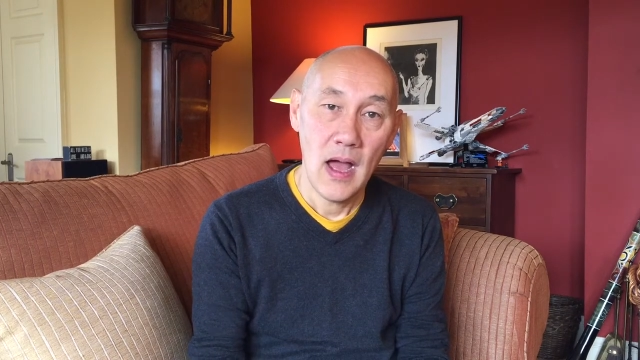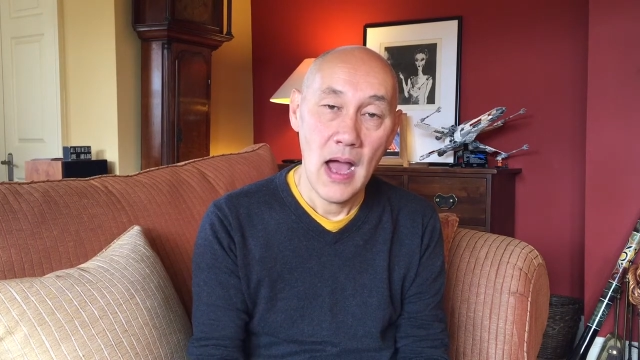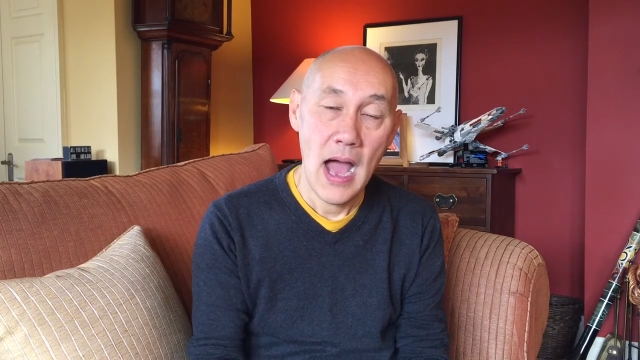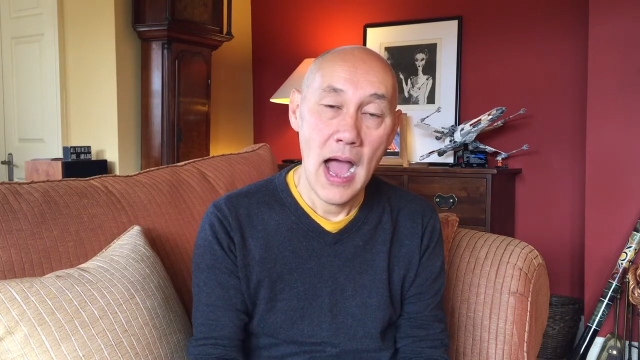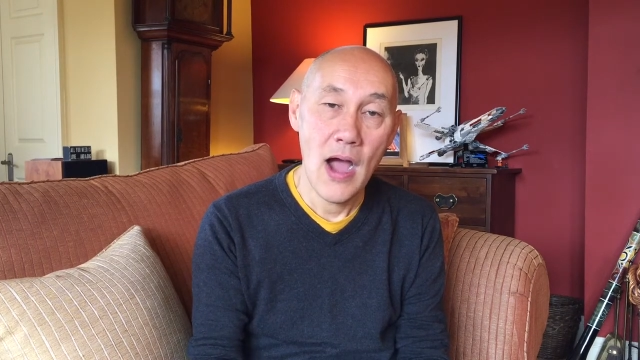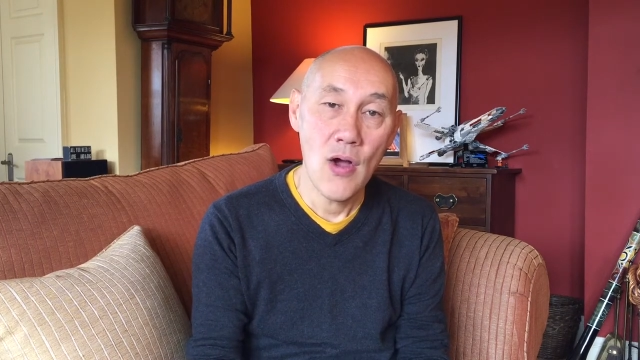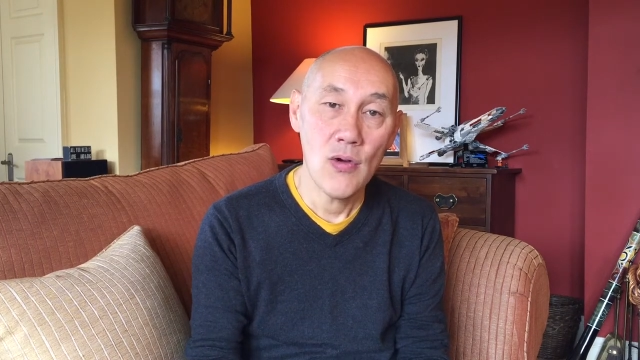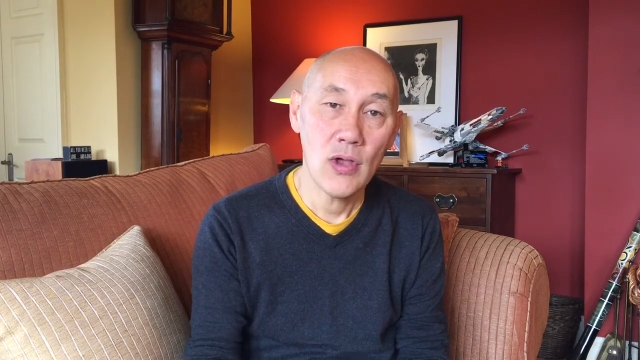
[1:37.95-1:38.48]

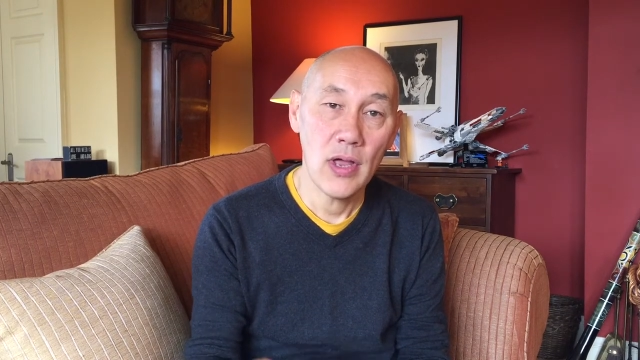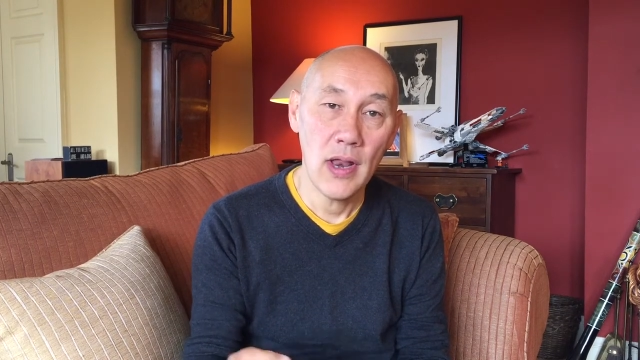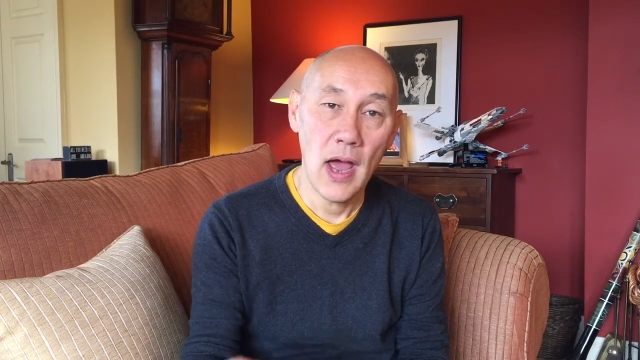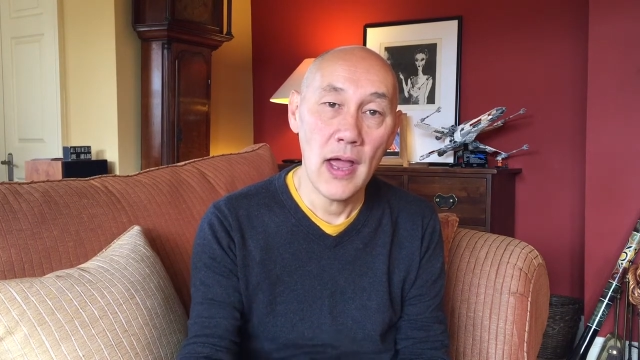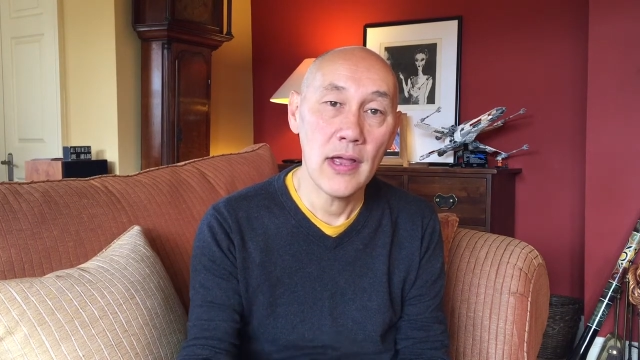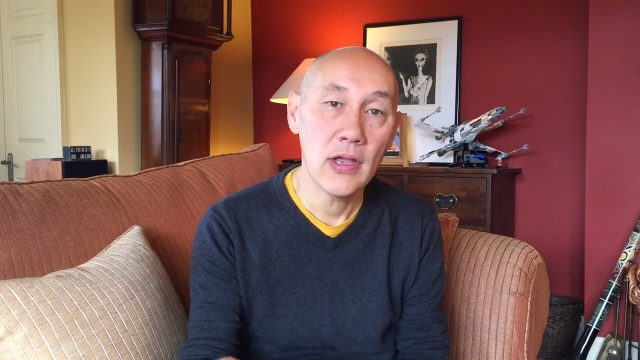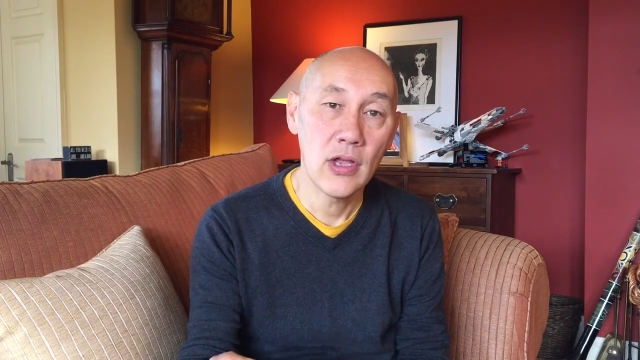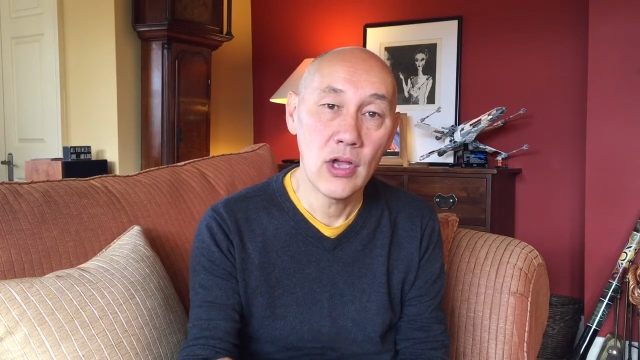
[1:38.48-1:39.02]
How can
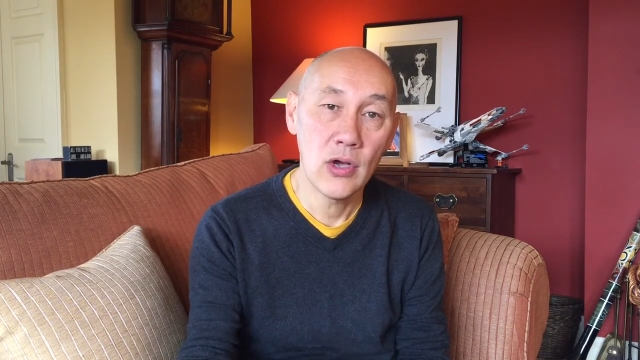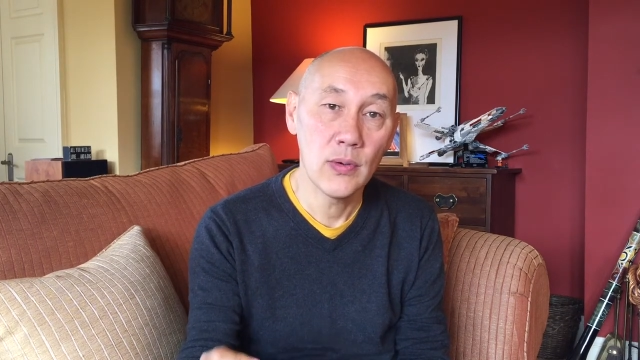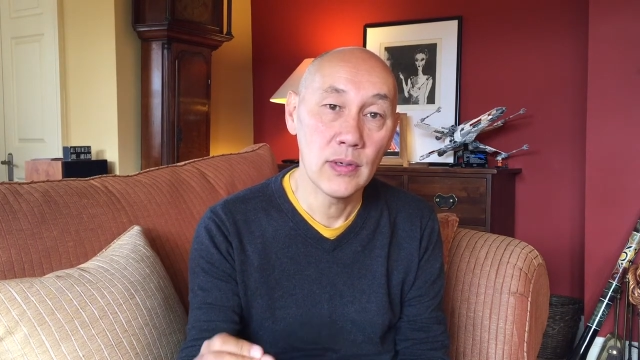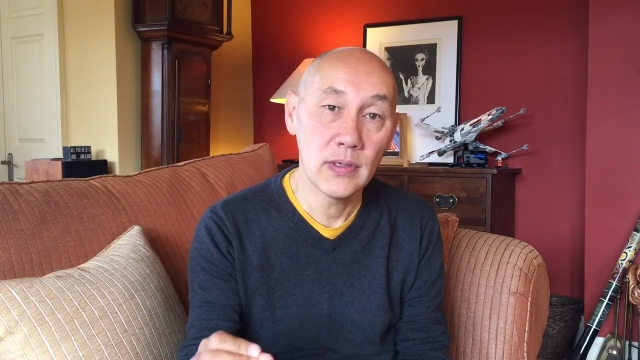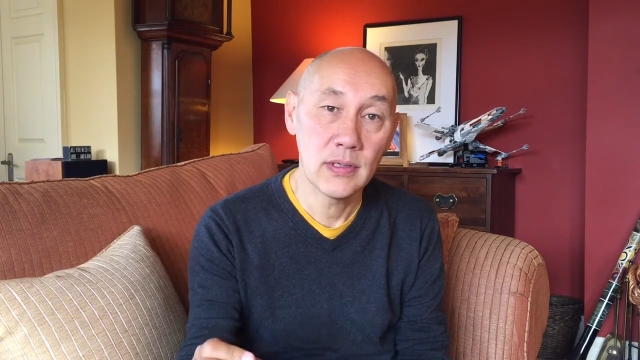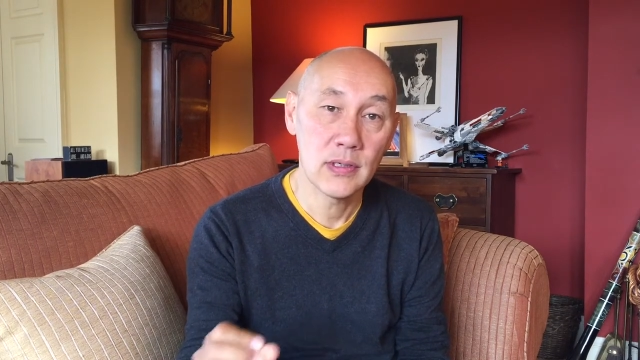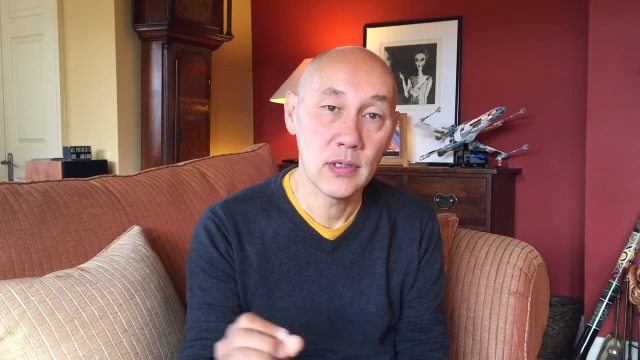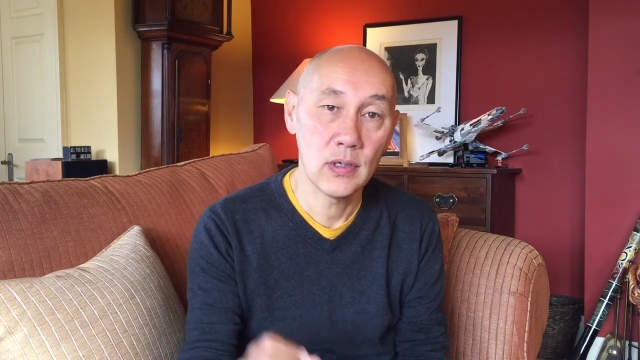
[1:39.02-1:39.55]
I go
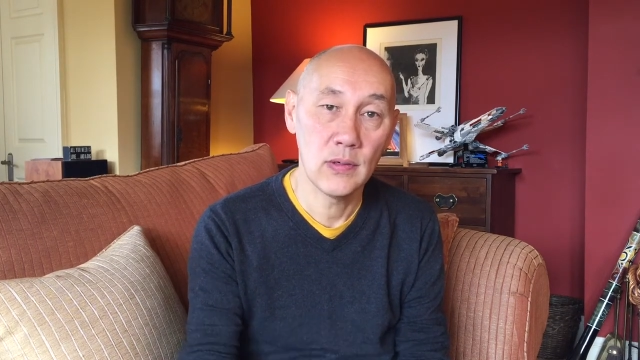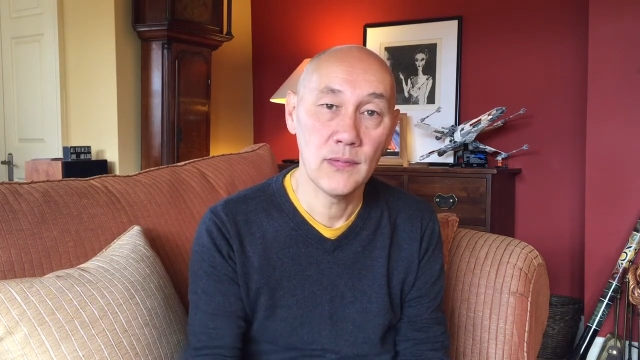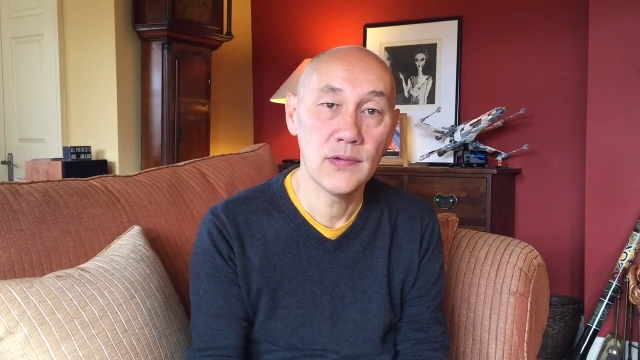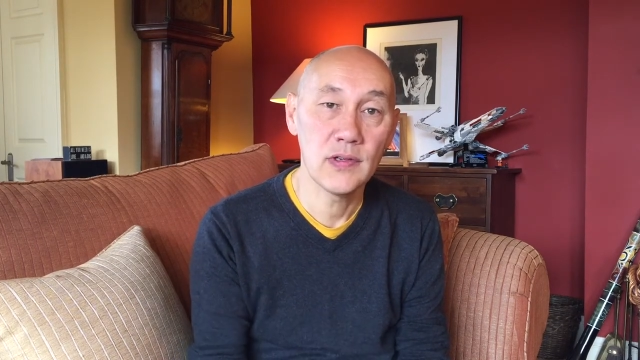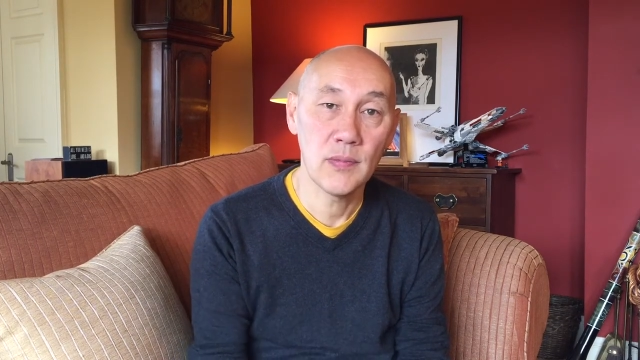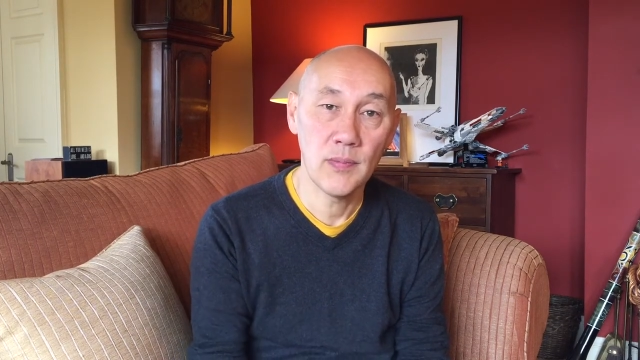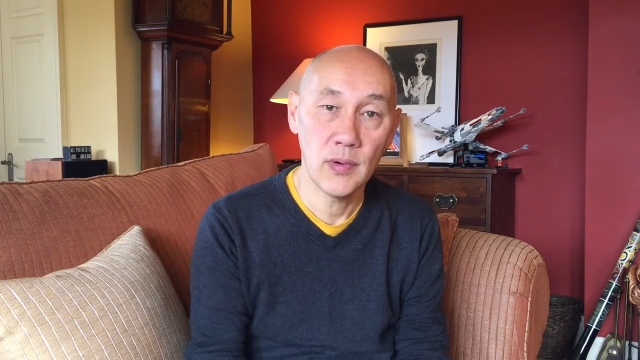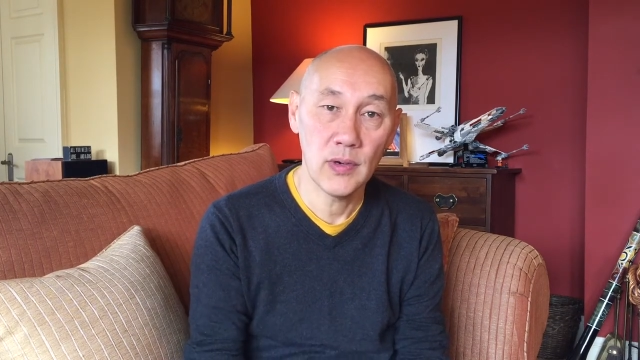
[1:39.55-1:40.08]
and serve
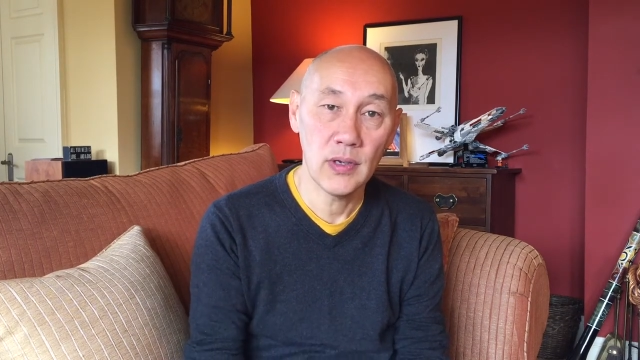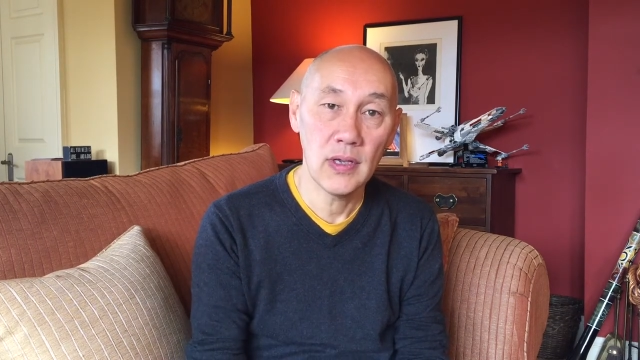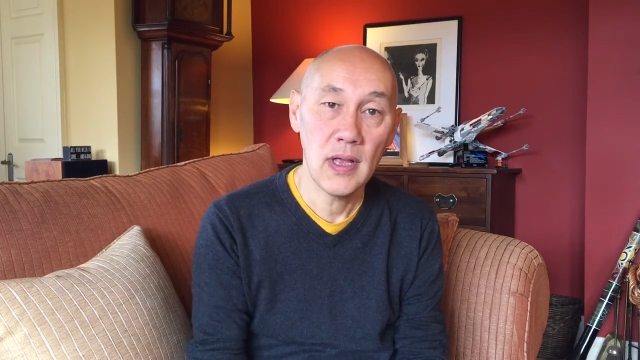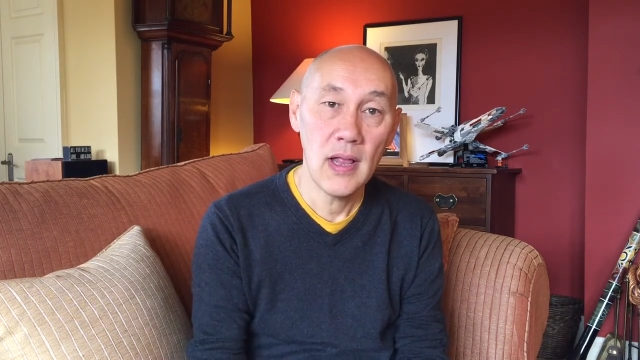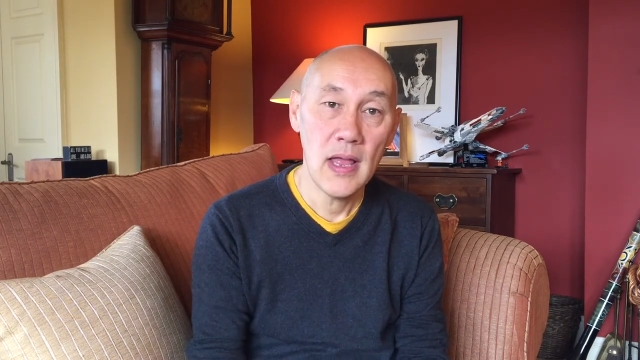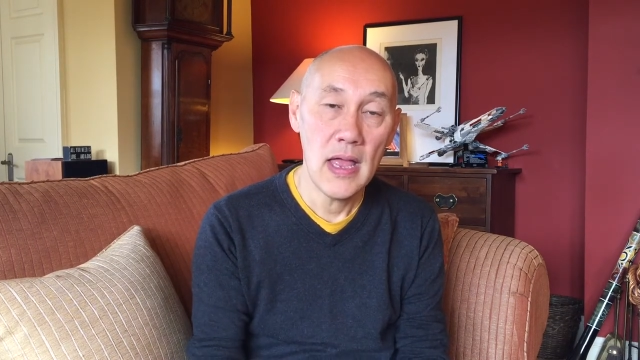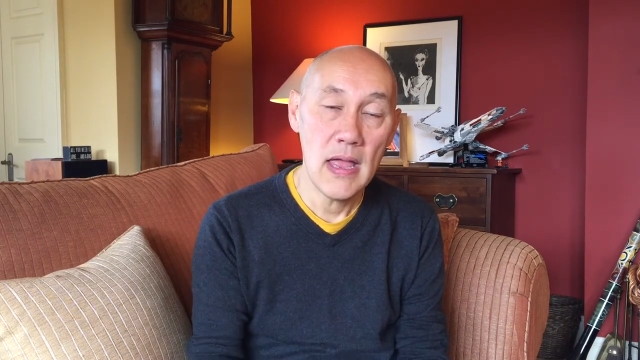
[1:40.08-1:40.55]
somebody